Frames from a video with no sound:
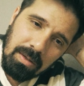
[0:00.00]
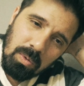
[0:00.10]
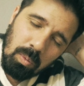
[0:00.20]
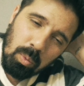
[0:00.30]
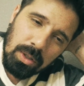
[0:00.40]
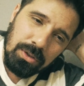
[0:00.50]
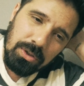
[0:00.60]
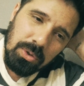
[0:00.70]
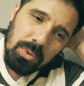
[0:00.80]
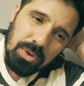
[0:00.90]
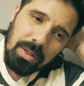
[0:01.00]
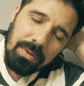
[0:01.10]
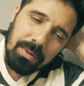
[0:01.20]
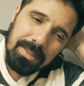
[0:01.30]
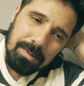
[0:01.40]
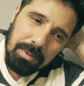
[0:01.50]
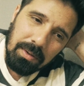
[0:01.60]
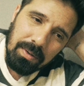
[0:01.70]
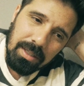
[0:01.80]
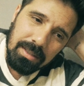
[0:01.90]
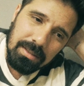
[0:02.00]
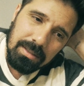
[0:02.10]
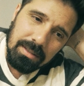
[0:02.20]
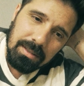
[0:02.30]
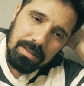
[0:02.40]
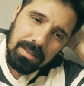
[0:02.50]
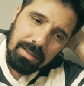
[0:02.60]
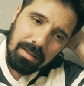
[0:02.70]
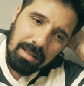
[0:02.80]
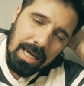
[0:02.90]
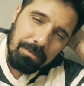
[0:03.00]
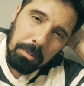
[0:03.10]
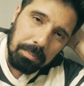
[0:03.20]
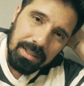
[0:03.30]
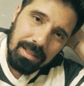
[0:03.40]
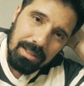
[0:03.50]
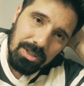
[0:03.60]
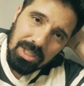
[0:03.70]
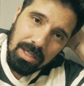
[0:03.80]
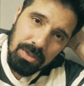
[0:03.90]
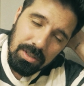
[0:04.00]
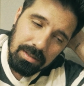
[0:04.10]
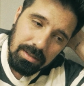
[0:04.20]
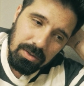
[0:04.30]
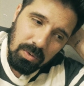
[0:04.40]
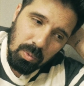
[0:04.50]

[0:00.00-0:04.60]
once you share your experience, life completely changes.